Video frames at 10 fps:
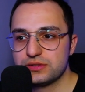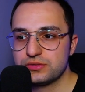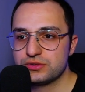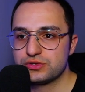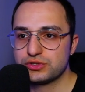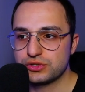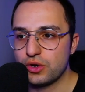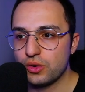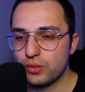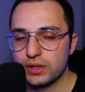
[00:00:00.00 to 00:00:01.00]

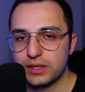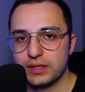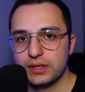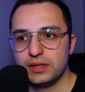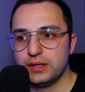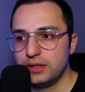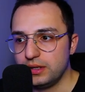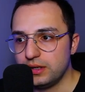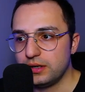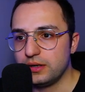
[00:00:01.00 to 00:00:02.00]
so
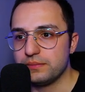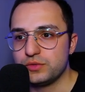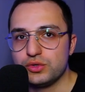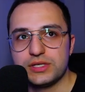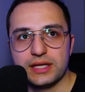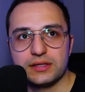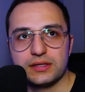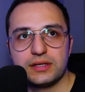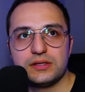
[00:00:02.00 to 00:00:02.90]
you can